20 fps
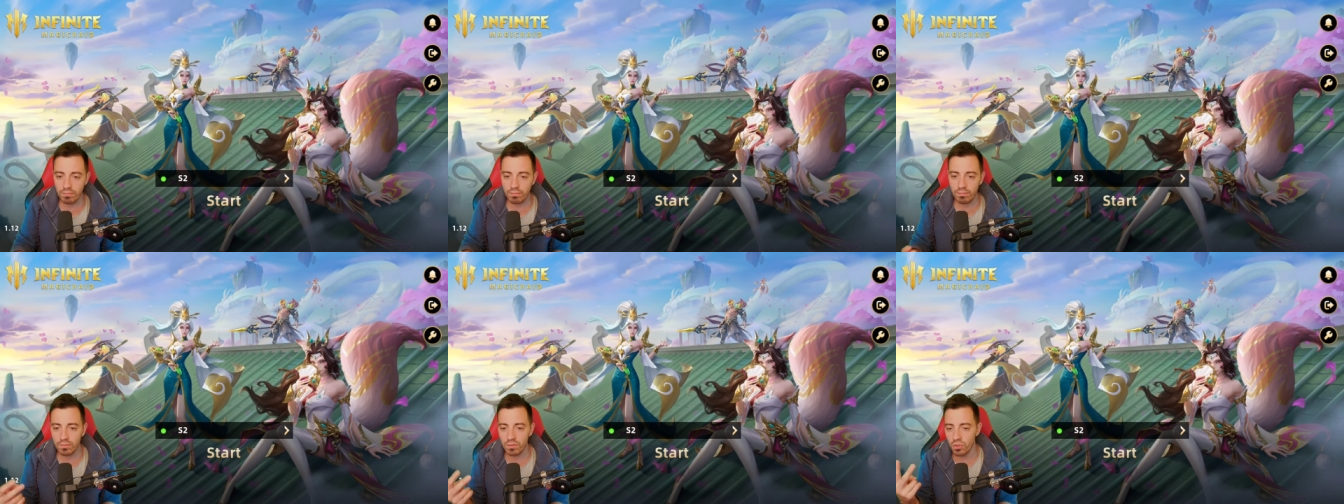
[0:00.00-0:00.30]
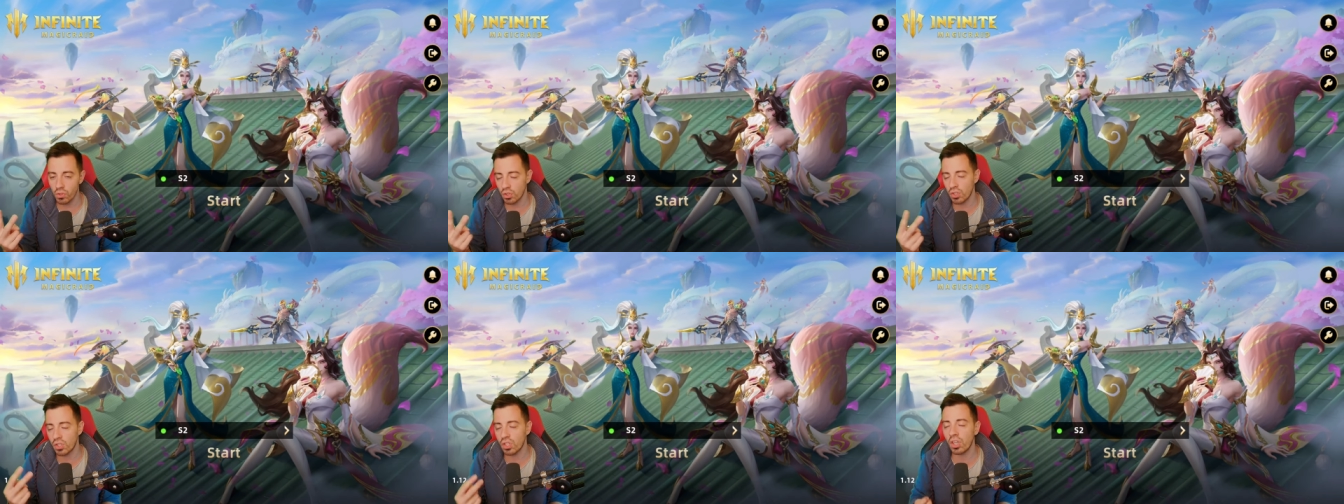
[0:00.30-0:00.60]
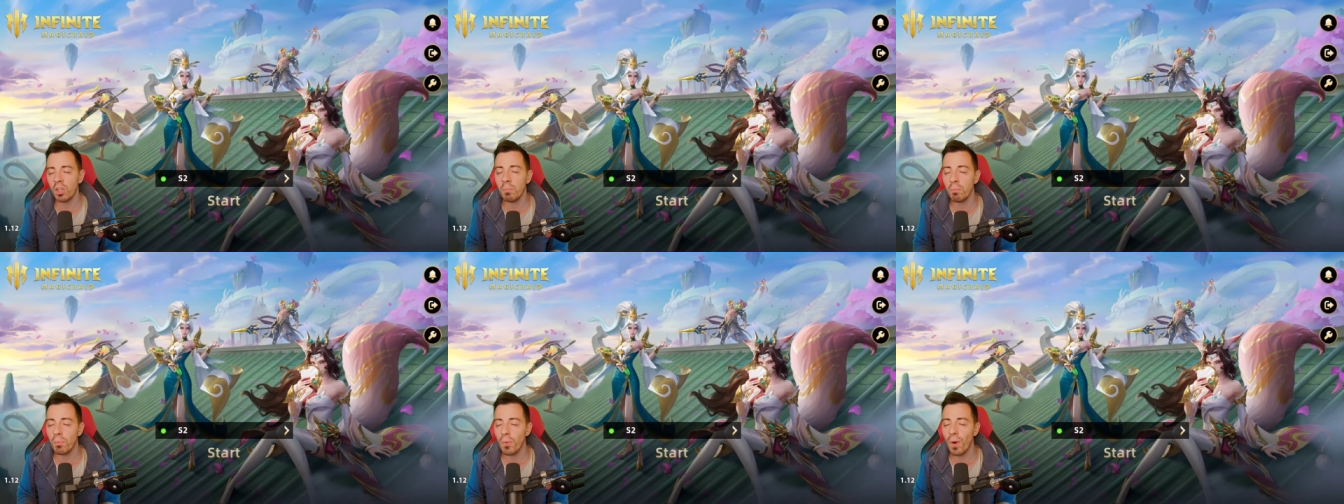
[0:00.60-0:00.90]
The
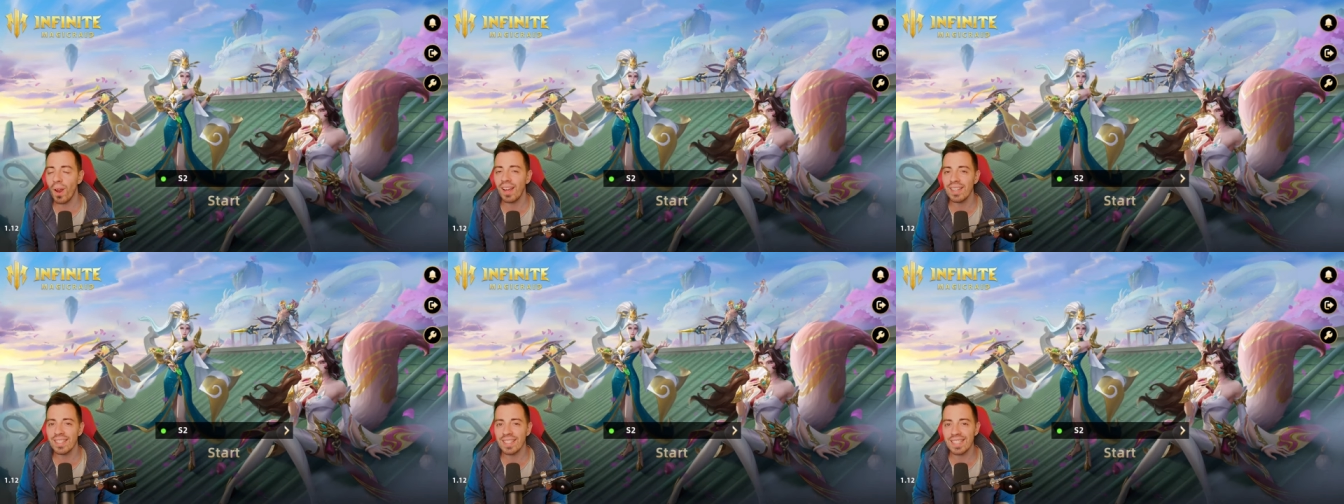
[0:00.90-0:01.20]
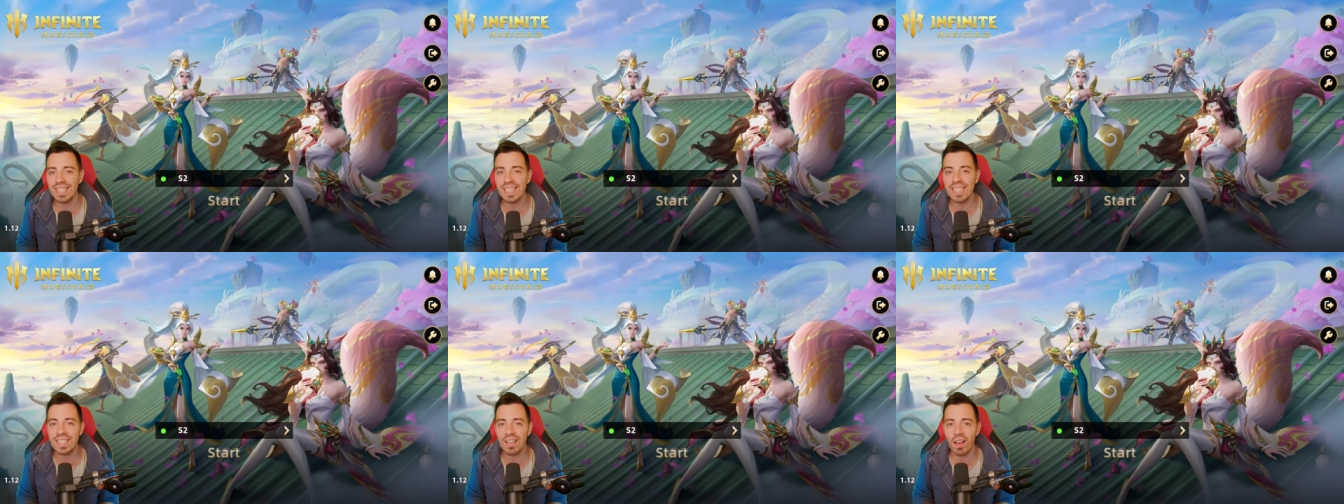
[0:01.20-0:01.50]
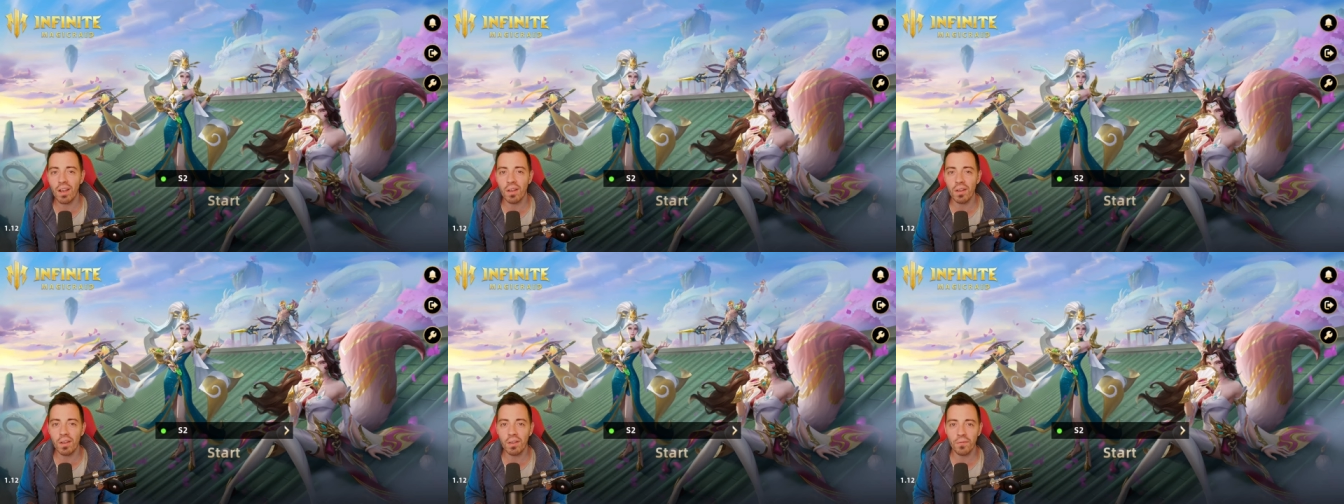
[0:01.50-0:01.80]
second prize is
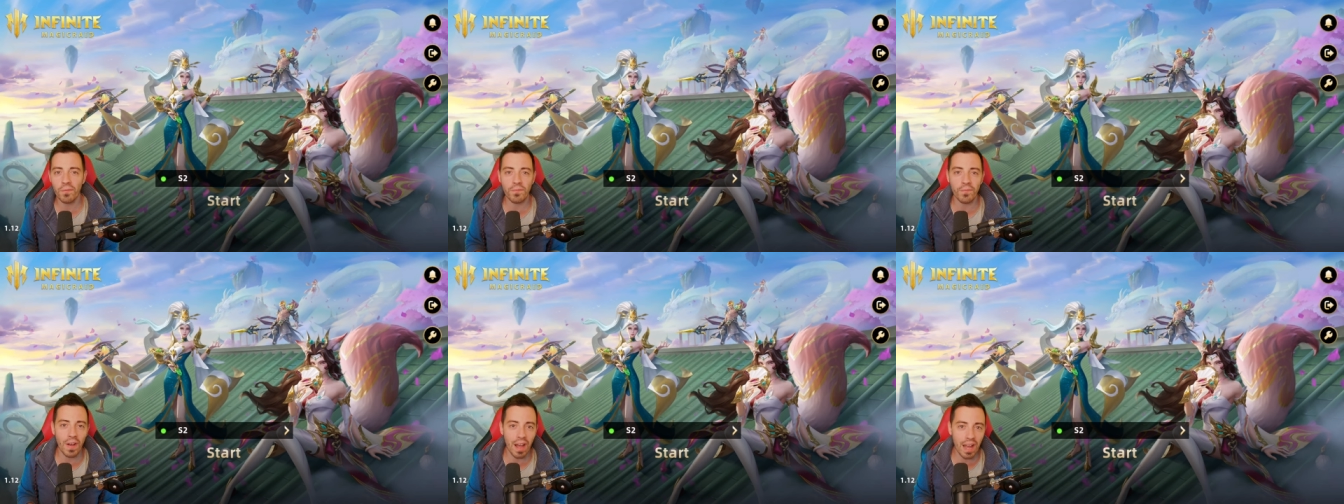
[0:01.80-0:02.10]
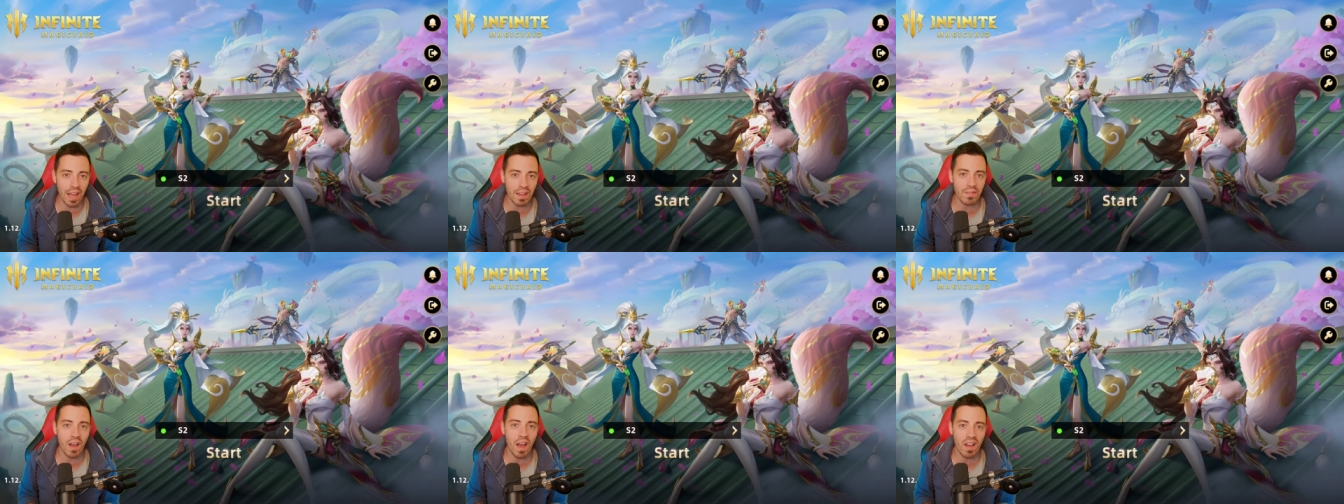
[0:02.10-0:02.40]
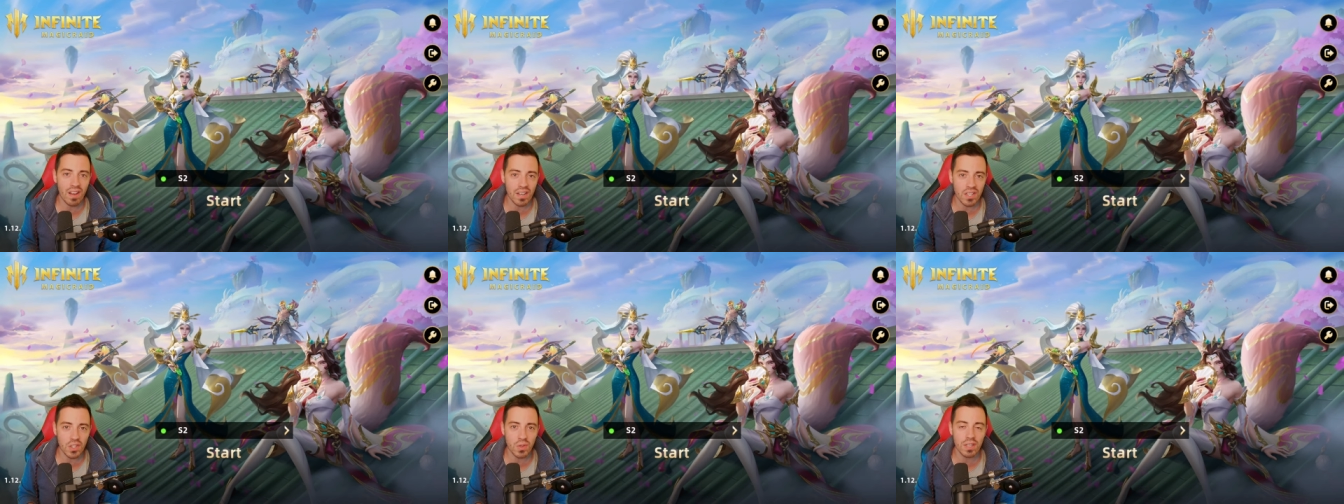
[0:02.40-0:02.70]
a
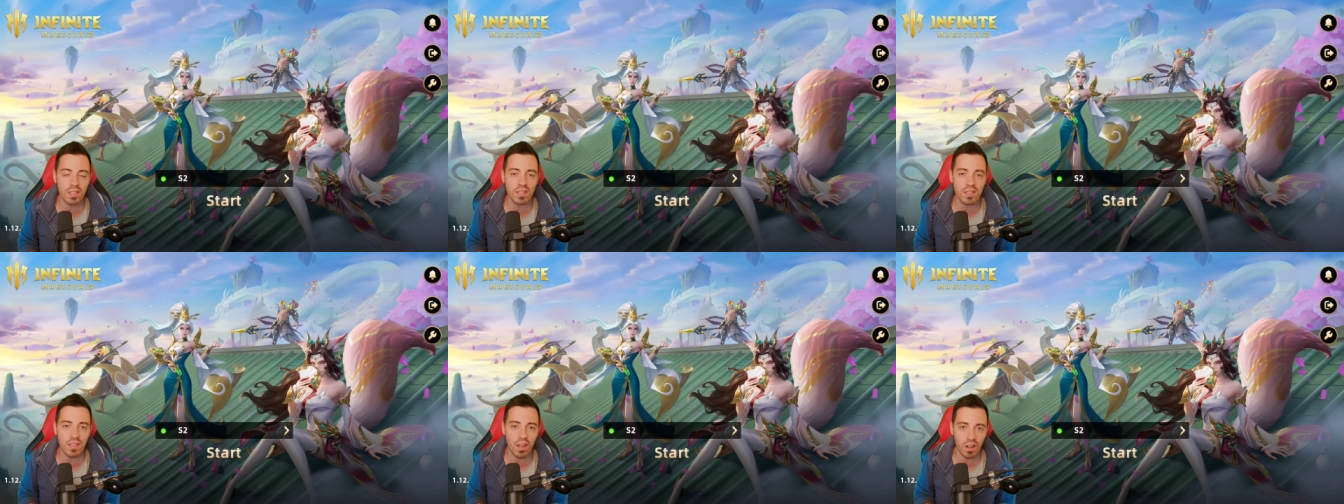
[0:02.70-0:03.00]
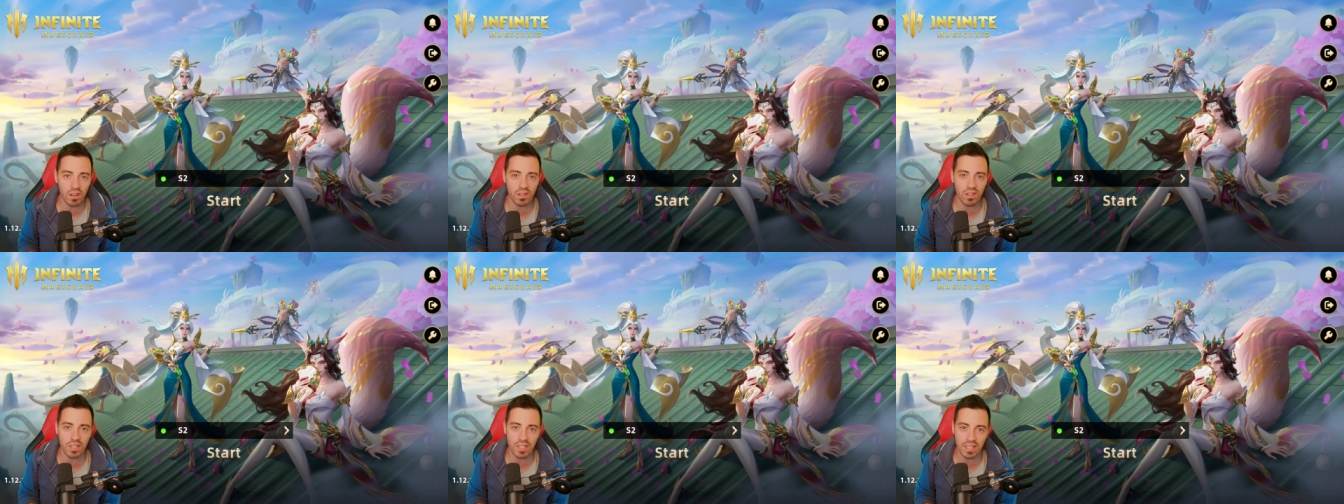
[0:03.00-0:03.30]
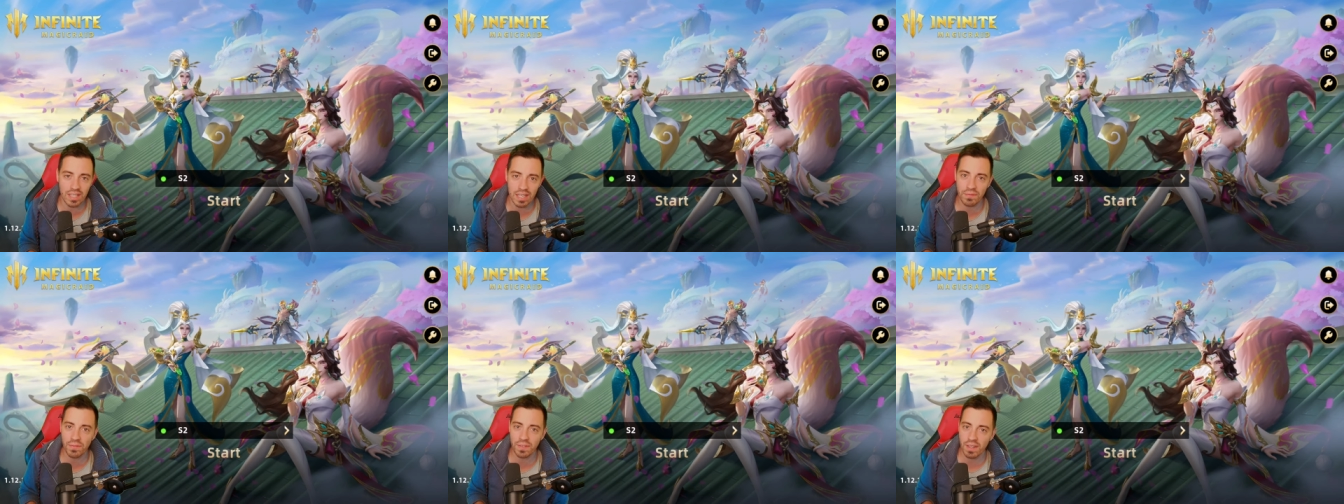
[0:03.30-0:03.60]
$500
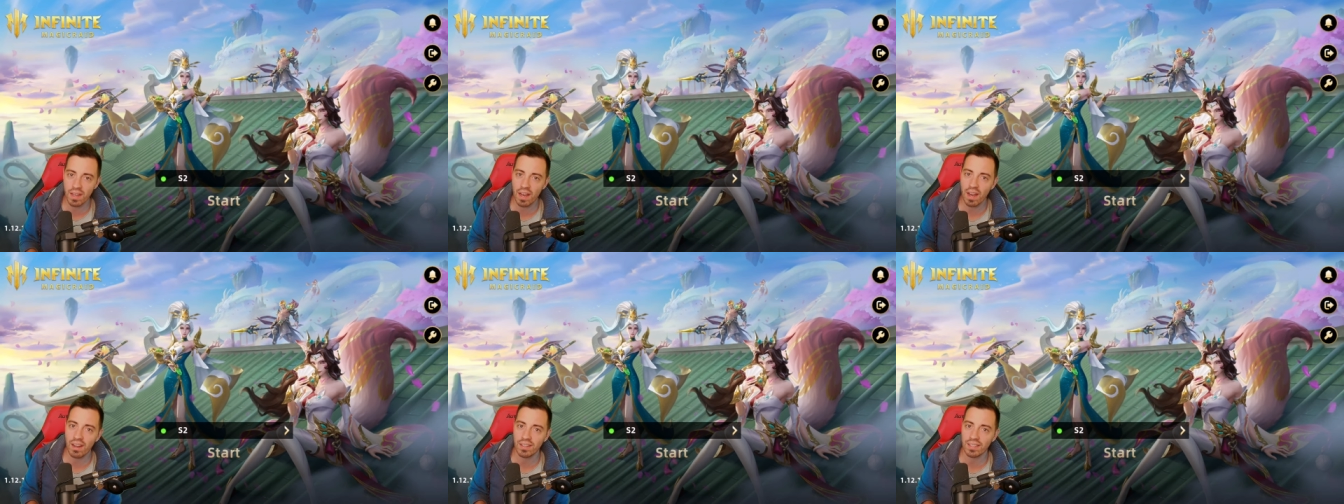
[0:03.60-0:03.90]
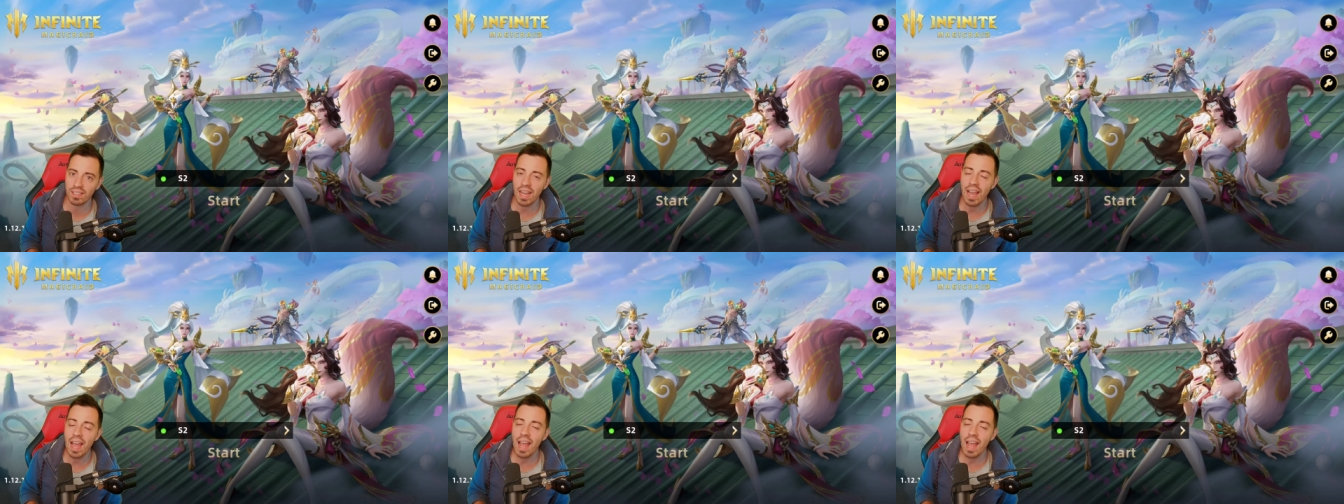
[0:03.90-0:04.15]
gift card